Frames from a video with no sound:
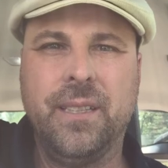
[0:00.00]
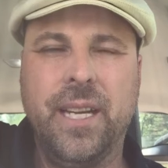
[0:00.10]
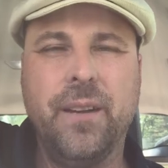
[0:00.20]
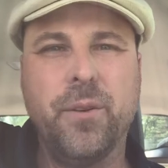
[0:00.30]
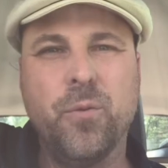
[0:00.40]

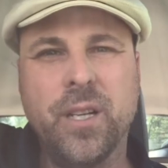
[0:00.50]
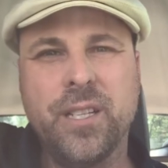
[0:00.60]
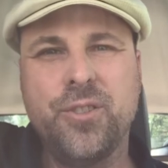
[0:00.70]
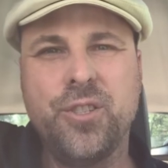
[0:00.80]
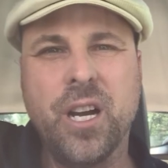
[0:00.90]
Hey everyone,
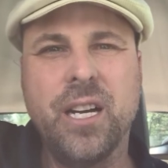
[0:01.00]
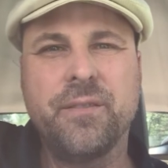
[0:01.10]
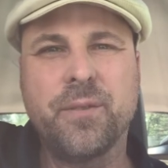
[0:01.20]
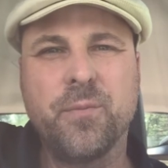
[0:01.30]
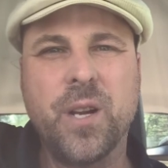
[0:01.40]
it's
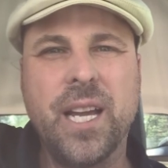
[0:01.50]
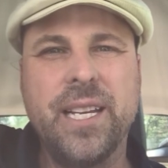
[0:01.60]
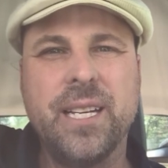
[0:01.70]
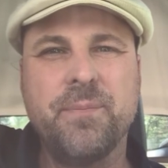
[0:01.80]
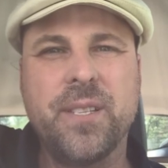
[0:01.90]
John from
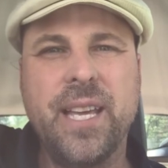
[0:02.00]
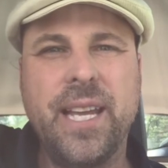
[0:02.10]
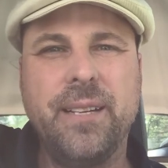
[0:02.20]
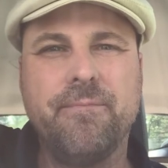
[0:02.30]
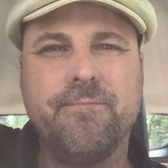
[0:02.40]
Ride
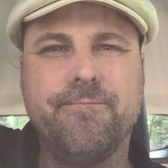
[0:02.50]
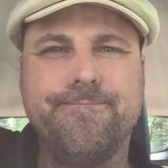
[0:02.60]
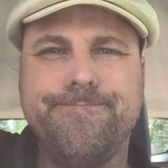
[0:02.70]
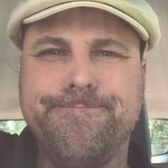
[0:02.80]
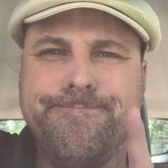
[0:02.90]
Upstate.
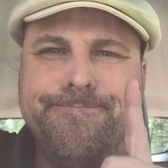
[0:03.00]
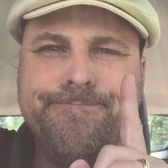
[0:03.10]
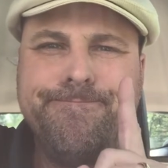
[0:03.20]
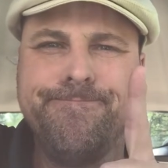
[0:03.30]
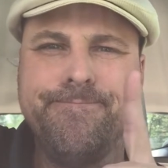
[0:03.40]

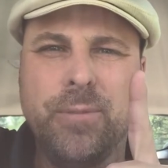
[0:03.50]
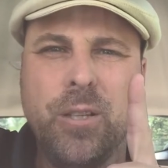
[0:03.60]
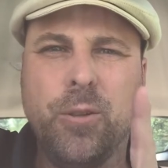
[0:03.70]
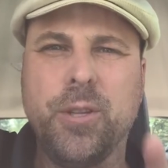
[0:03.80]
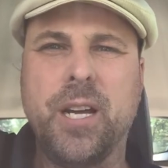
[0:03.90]

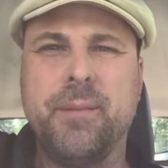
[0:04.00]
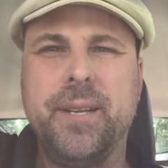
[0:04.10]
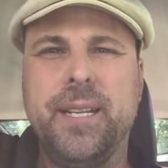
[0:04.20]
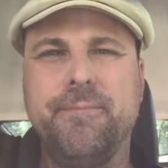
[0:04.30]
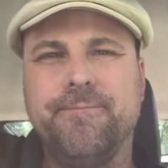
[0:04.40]
Hold on a
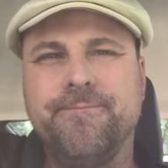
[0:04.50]
minute.